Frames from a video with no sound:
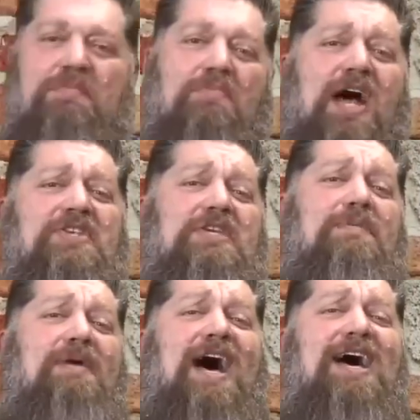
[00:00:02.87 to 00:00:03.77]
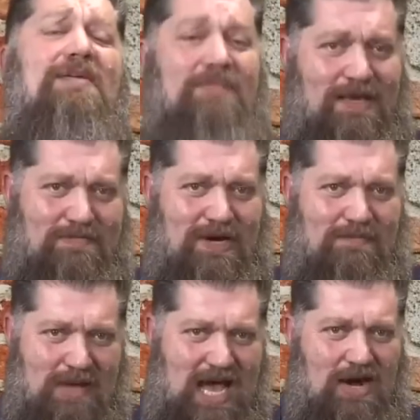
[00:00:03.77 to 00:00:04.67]
brought to you by Big
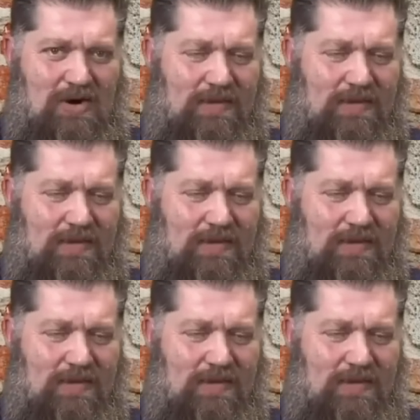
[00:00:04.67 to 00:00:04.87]
Beard Battery.